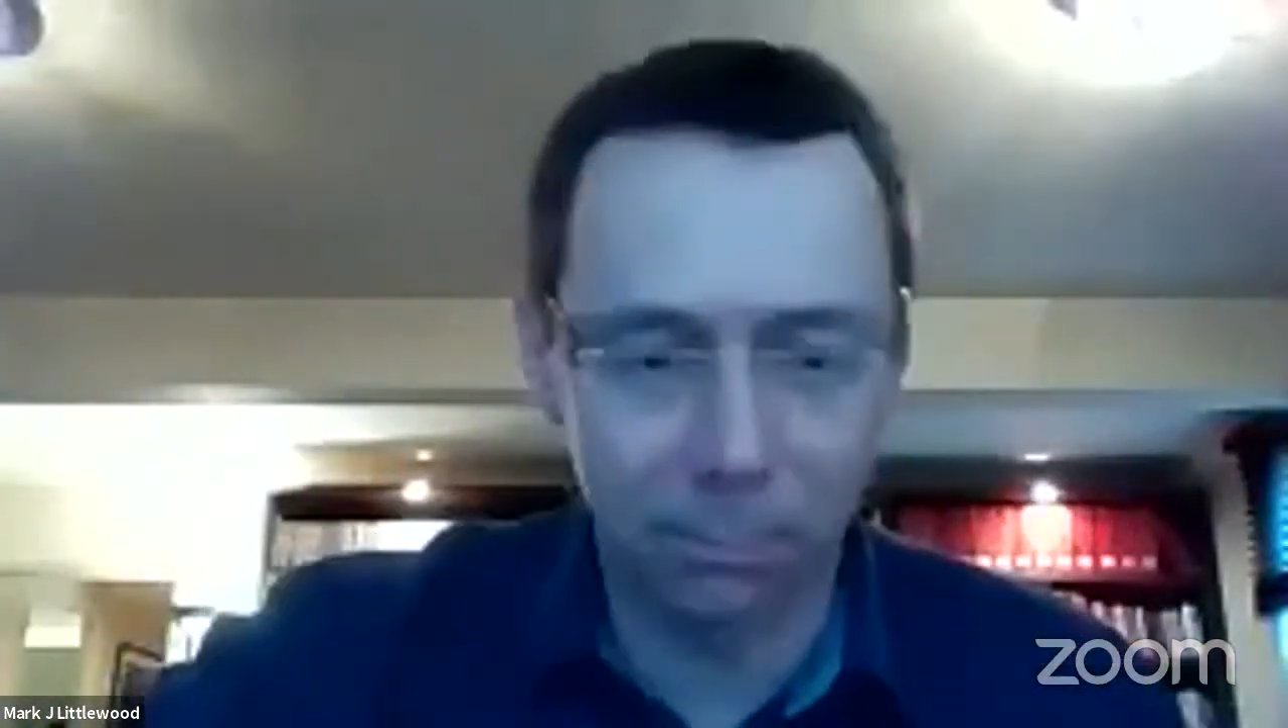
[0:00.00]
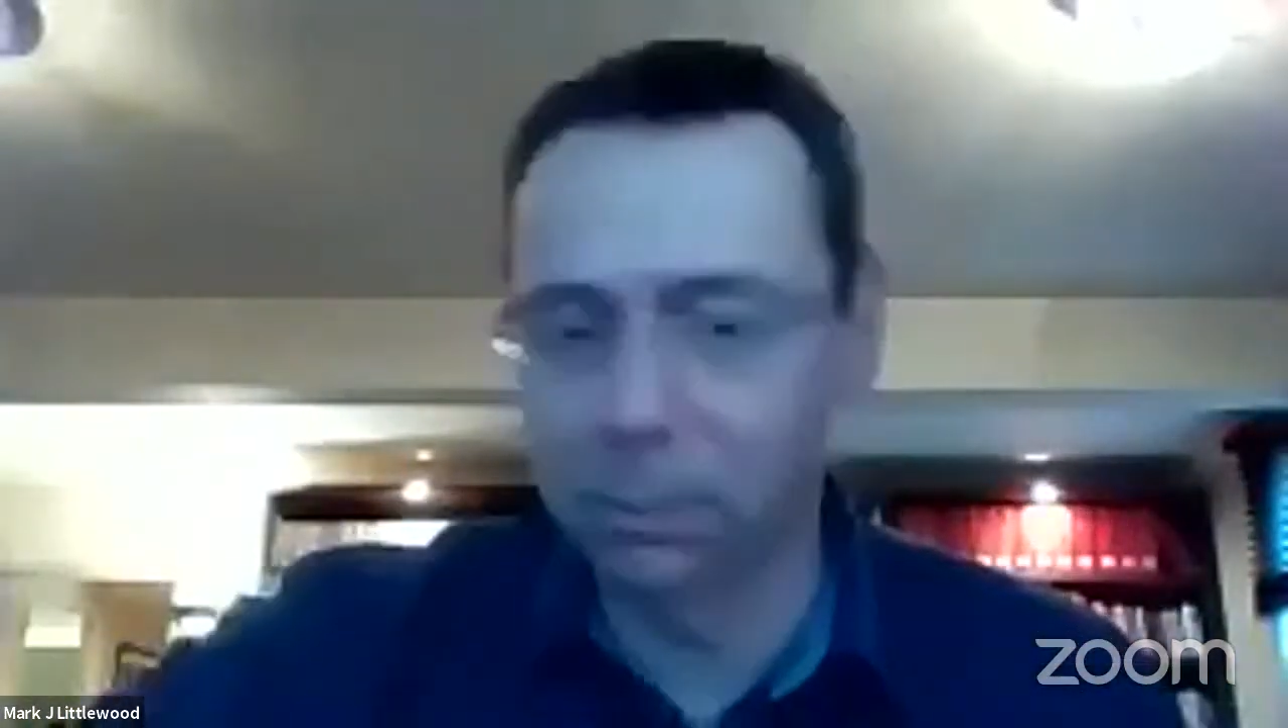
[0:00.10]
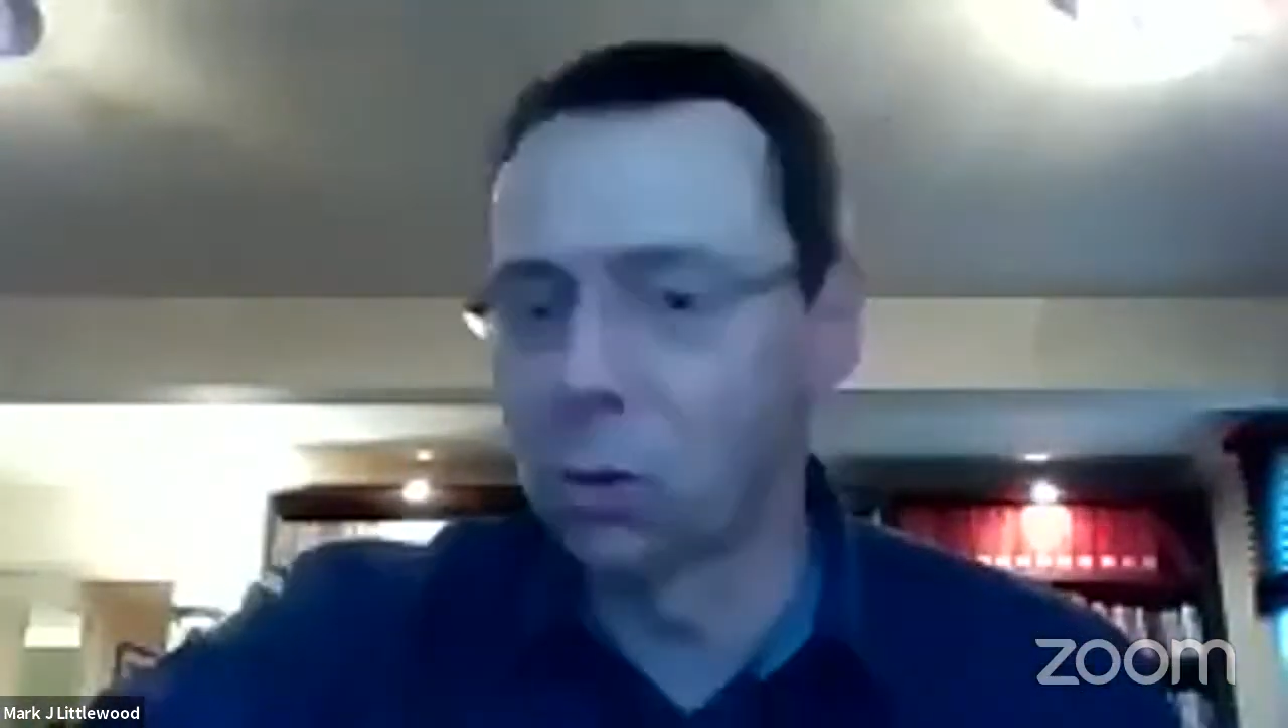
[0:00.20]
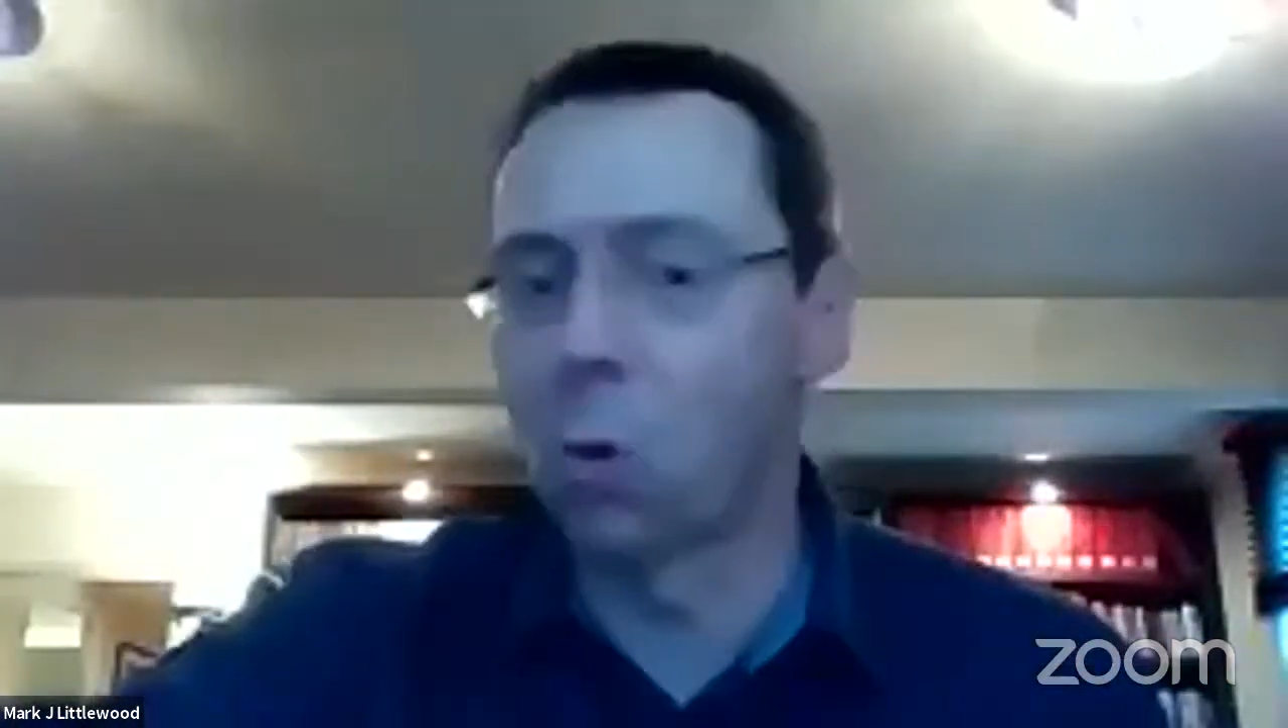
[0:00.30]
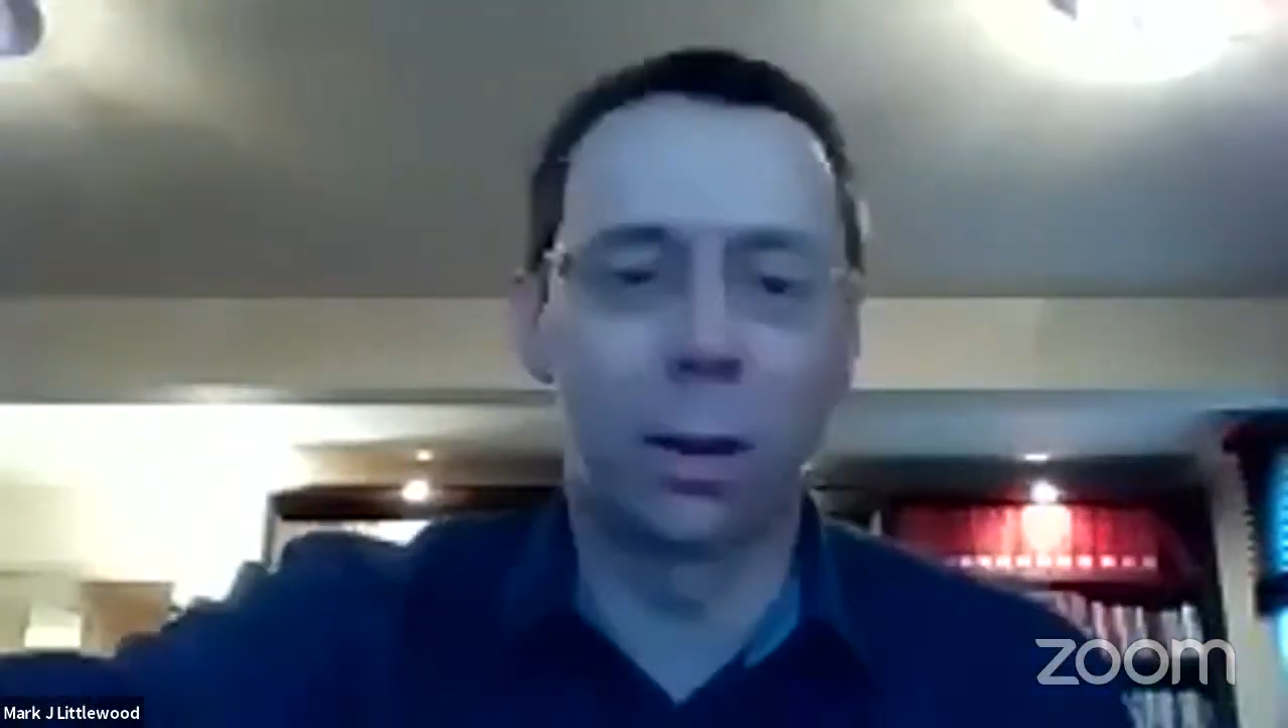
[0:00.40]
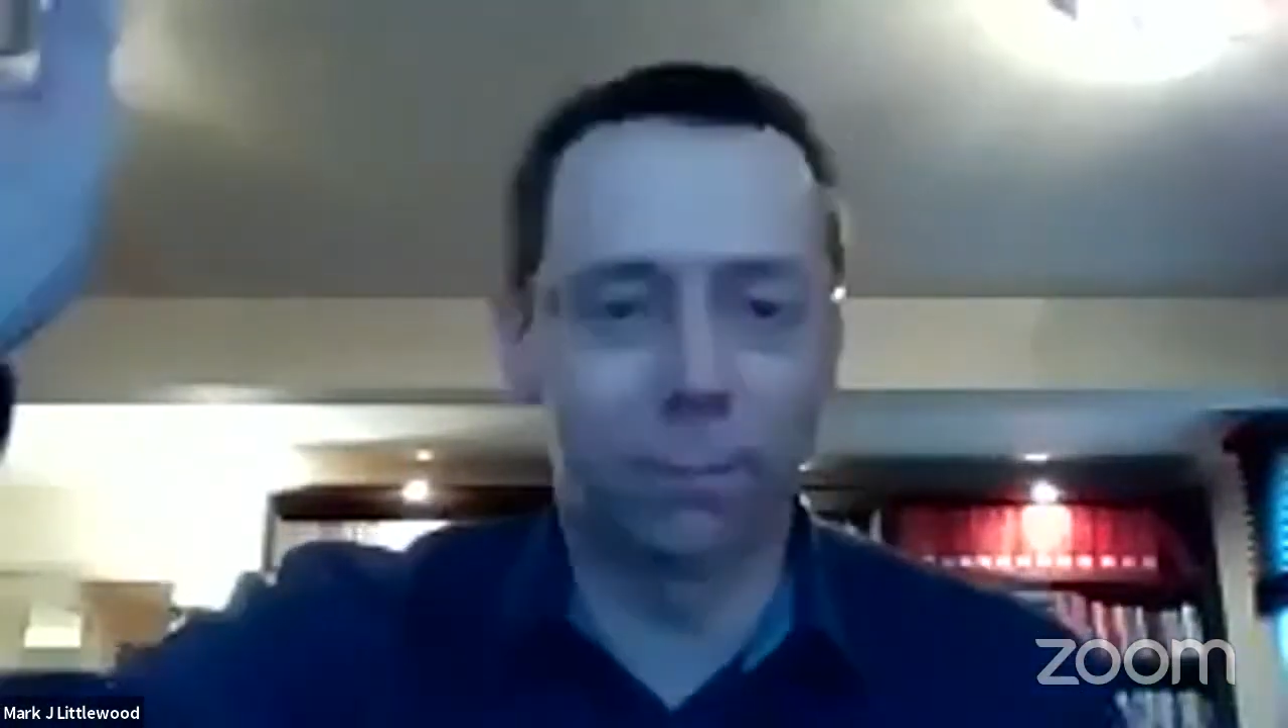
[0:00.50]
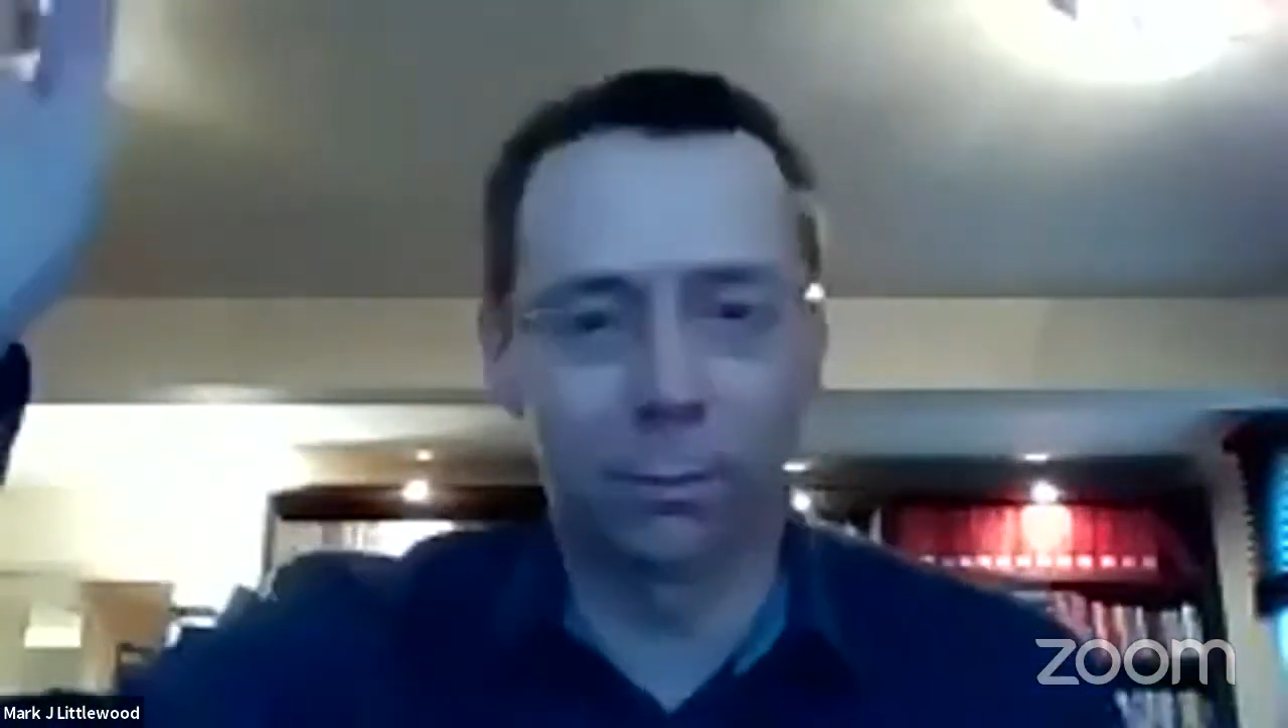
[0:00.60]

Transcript: lawyer, for